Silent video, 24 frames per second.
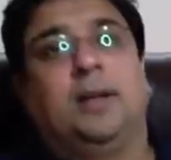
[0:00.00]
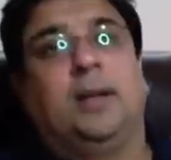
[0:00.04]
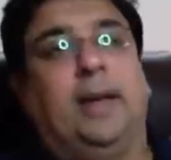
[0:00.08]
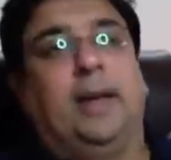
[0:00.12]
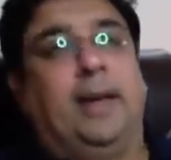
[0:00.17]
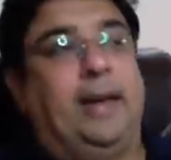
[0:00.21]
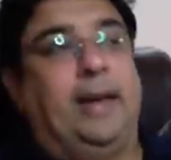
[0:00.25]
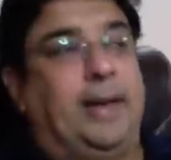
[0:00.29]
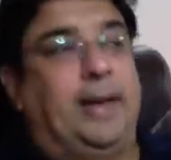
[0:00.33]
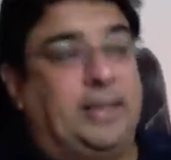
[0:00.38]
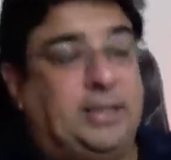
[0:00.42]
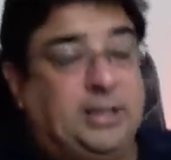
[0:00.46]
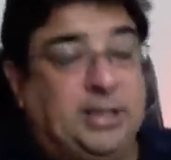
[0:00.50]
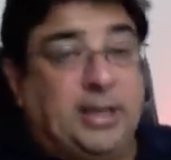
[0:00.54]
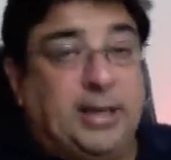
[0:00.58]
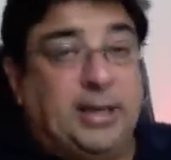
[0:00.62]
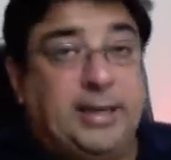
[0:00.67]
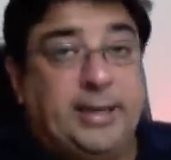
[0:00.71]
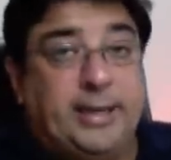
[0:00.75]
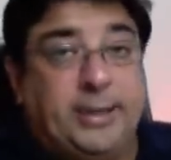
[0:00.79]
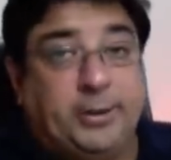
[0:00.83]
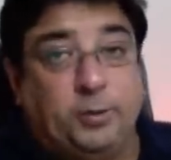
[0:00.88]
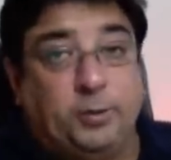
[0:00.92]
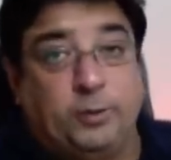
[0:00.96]
And I still
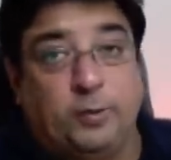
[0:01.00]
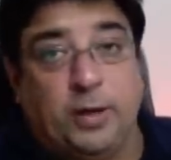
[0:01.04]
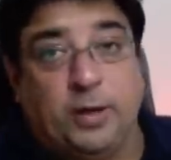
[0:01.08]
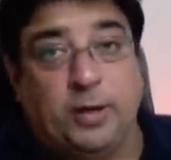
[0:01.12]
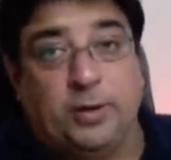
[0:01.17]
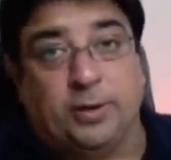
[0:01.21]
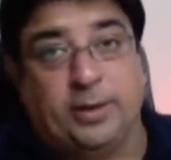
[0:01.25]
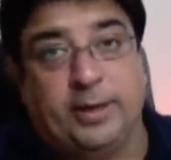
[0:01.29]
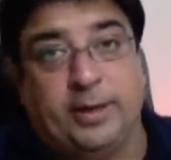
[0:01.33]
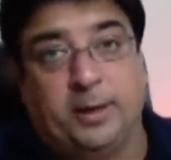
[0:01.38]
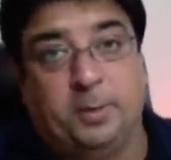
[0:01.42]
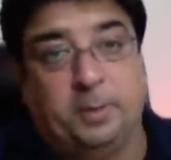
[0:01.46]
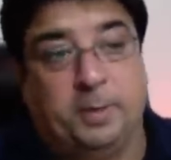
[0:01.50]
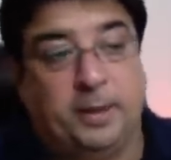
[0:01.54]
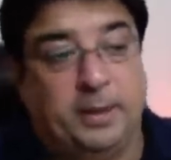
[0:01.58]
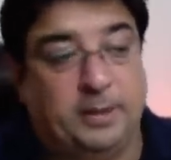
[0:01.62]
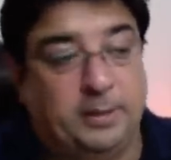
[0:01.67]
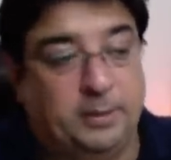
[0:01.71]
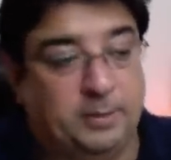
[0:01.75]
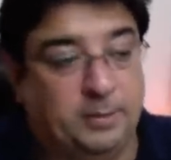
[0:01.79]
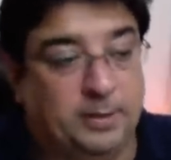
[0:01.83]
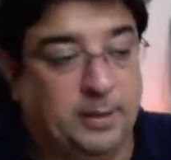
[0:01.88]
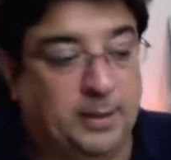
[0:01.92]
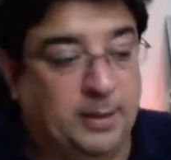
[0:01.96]
need to work on it,
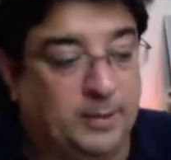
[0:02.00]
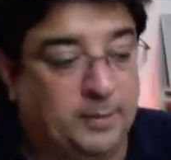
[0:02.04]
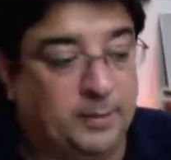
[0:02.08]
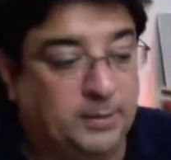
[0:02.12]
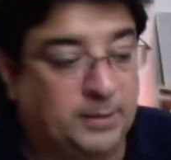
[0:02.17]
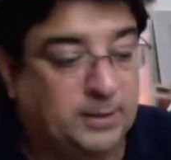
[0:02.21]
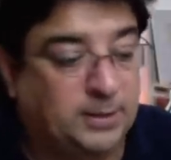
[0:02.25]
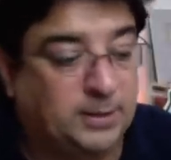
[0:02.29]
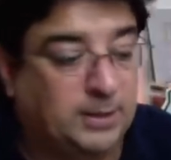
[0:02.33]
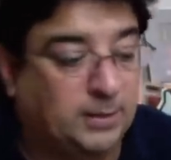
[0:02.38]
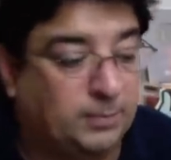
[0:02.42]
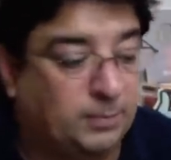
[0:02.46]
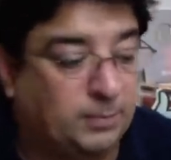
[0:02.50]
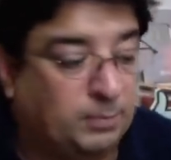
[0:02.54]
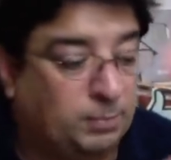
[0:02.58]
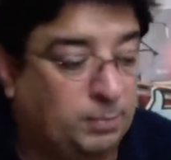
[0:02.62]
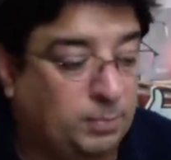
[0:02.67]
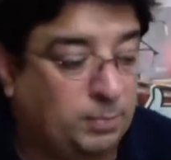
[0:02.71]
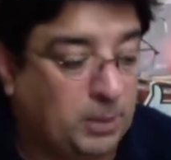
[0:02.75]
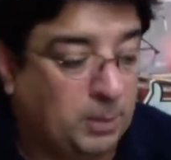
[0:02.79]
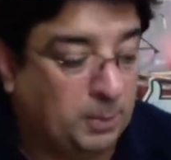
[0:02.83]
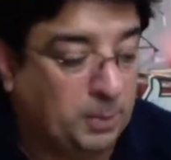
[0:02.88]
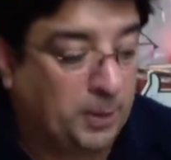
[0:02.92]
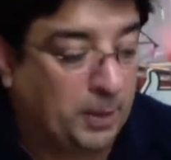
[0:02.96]
but
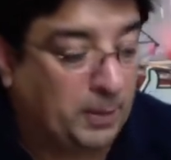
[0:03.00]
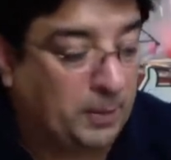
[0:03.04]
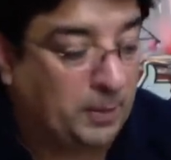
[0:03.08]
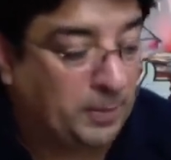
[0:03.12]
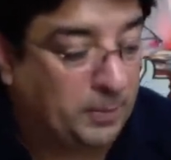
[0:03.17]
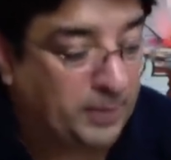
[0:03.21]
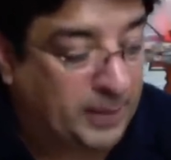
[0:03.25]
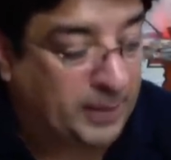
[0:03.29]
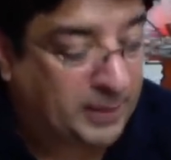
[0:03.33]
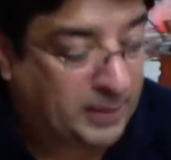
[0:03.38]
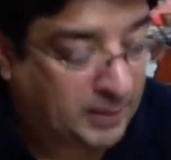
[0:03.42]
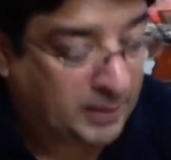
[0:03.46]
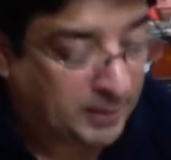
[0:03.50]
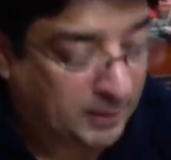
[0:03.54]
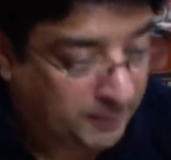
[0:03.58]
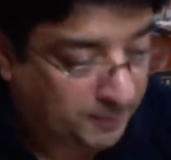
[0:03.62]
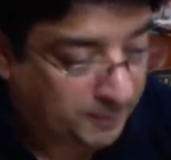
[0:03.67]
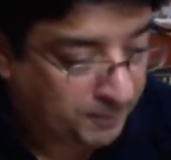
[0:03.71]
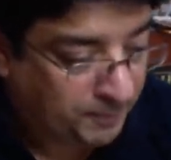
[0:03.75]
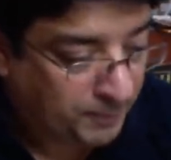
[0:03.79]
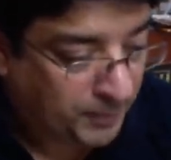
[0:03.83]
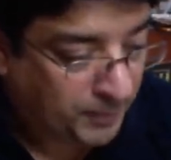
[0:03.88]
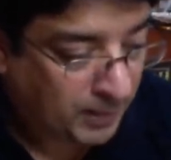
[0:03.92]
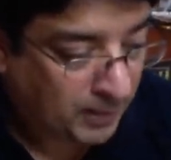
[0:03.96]
the problem is
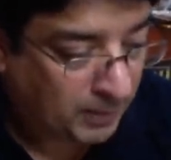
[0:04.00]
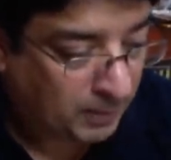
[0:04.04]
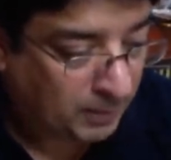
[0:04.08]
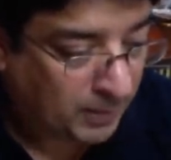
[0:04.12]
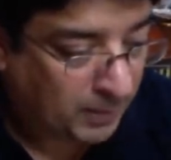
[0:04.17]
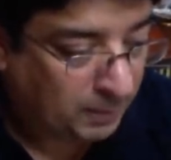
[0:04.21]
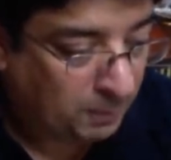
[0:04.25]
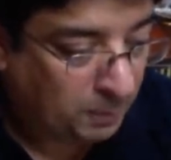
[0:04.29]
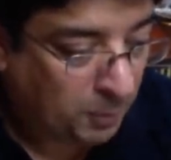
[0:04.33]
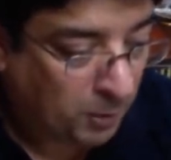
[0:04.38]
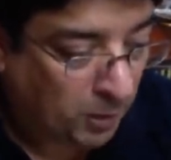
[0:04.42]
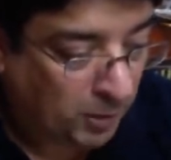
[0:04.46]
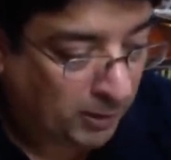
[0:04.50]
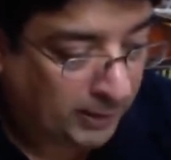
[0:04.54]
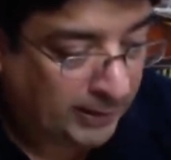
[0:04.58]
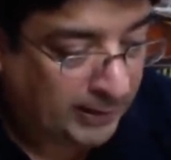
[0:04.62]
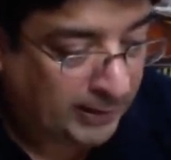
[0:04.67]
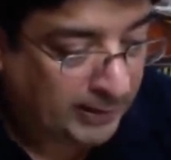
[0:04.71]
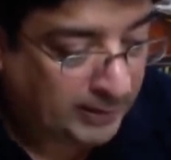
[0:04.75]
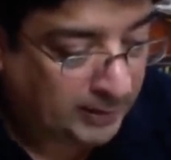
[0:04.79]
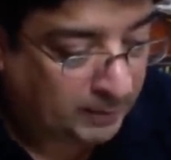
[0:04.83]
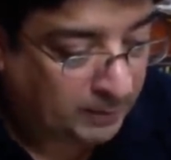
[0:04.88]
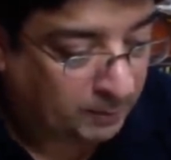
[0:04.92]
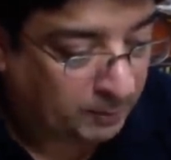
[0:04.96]
my
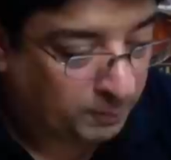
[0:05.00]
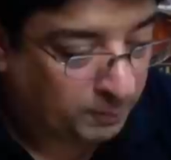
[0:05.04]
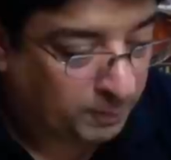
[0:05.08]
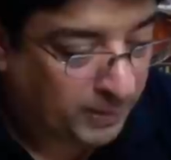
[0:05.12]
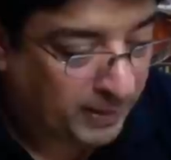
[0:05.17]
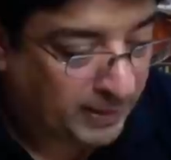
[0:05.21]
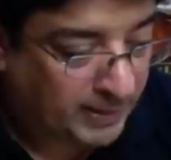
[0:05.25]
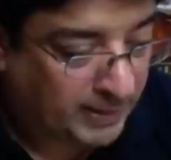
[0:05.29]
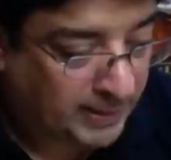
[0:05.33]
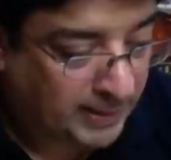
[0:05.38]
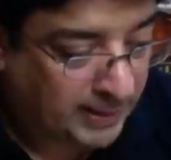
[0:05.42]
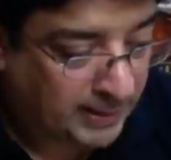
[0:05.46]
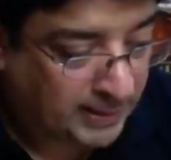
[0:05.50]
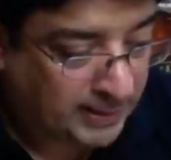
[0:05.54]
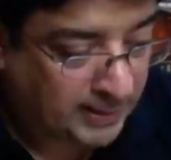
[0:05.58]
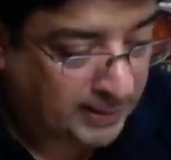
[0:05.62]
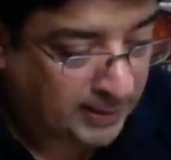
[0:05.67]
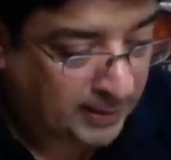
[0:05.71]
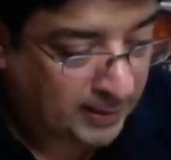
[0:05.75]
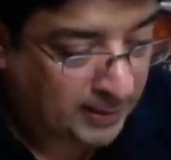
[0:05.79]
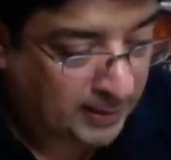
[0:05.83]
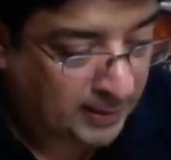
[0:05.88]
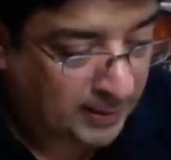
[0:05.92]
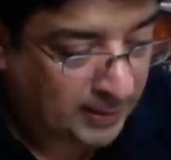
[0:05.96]
blogging
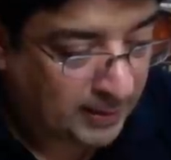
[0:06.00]
business